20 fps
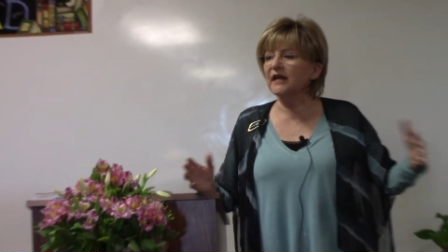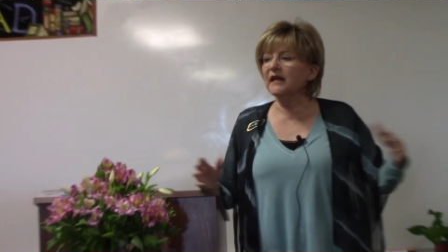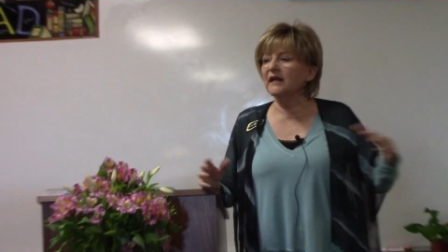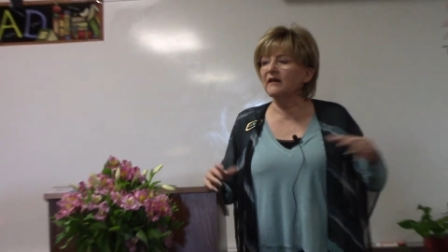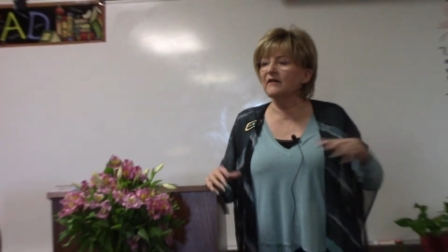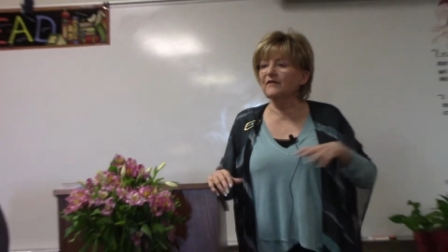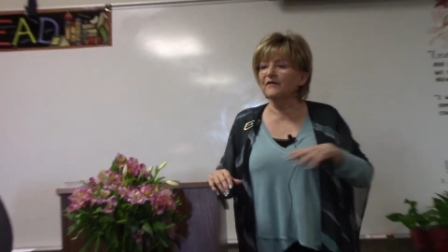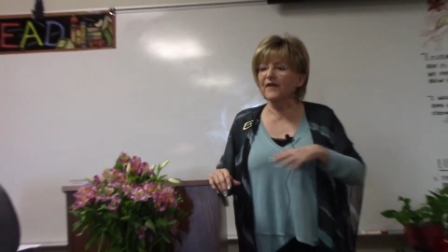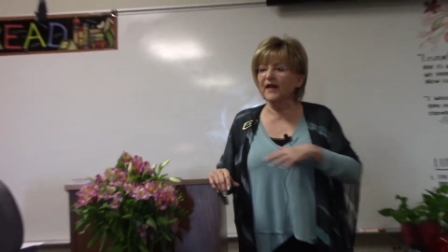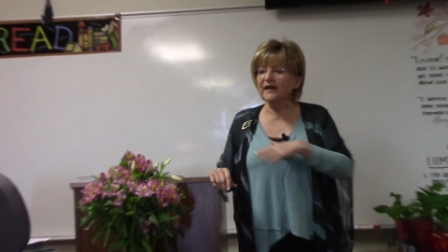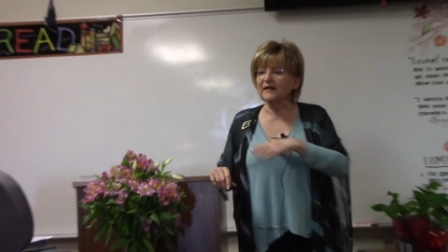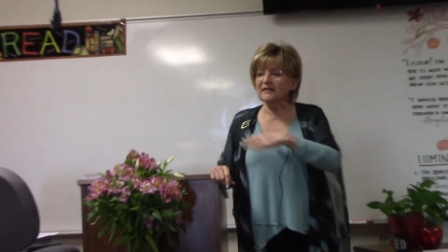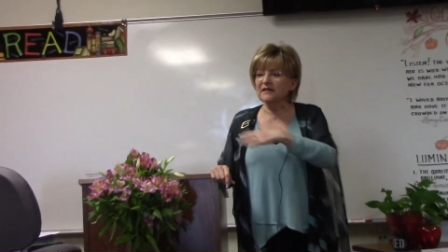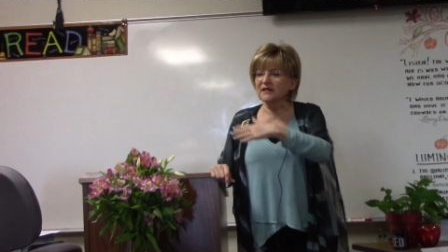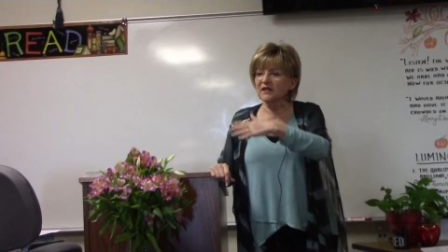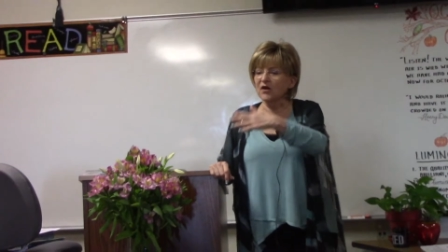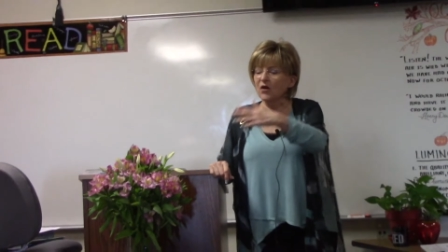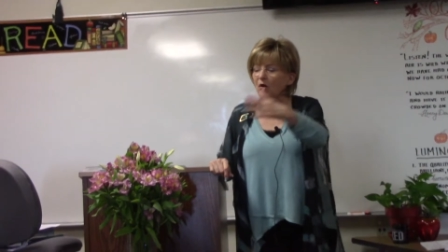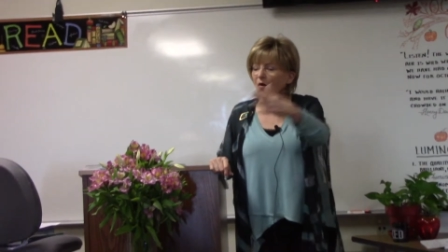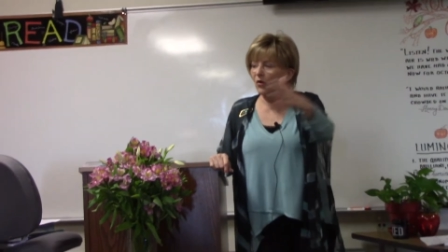it affects
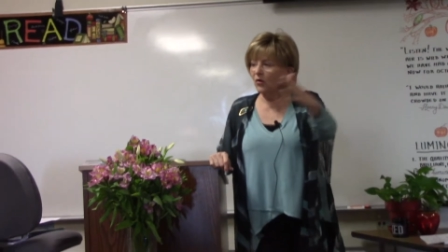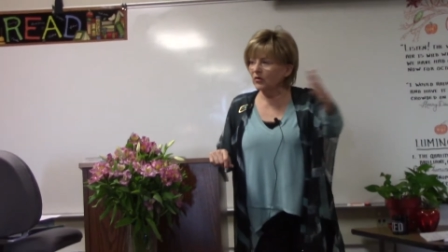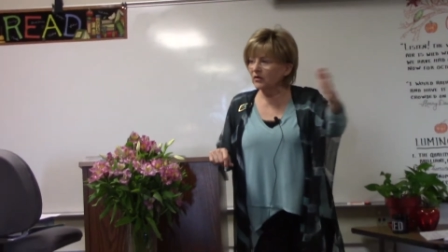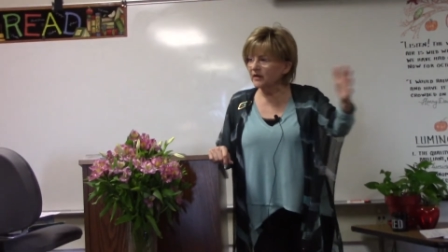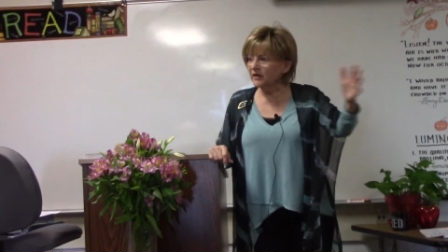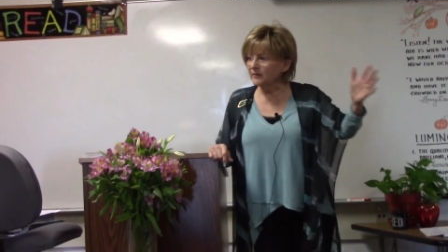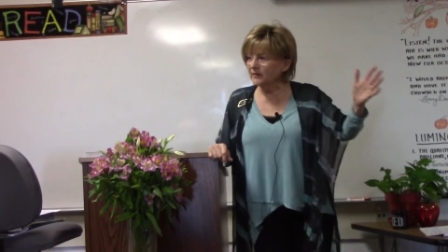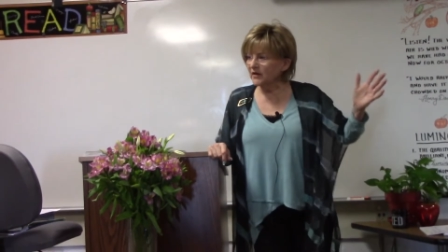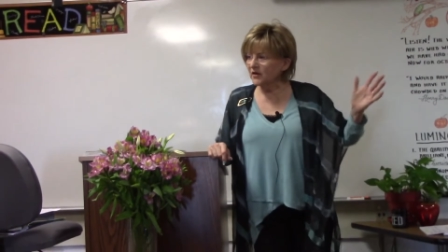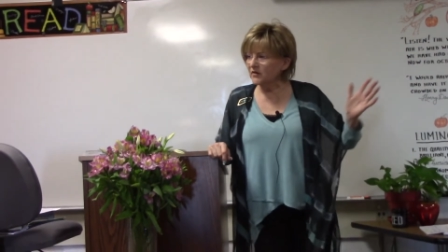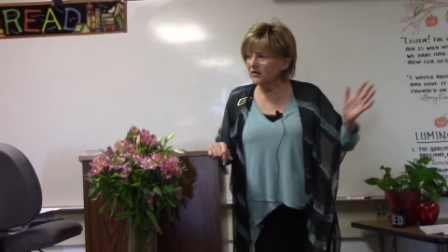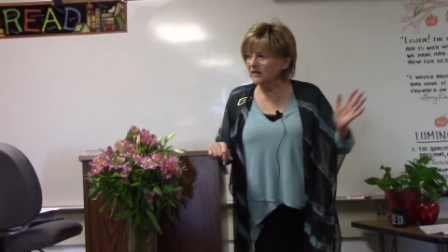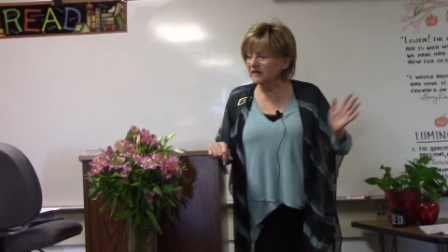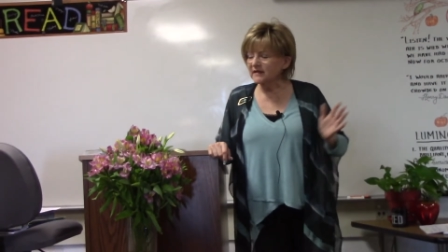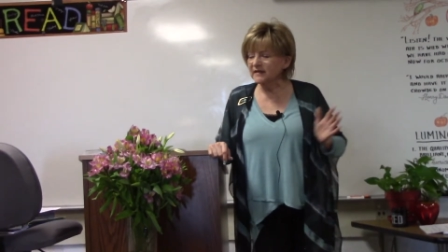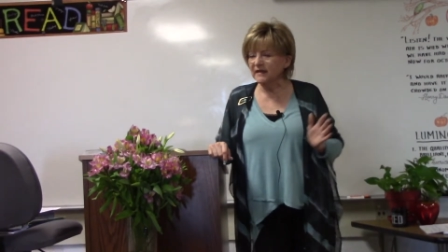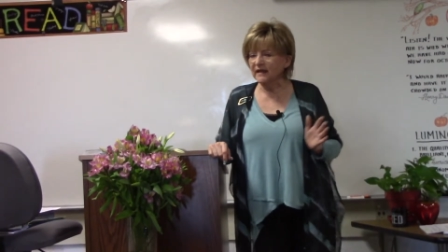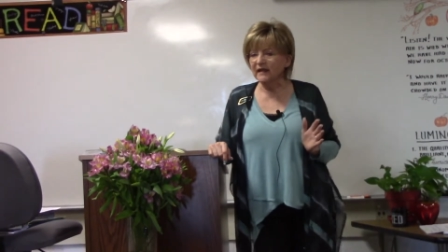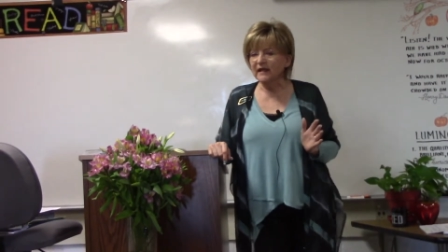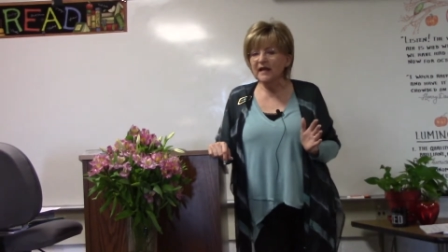the whole
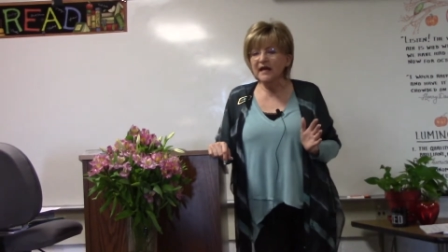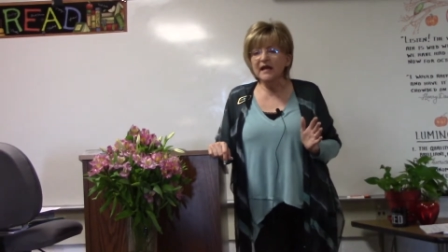community.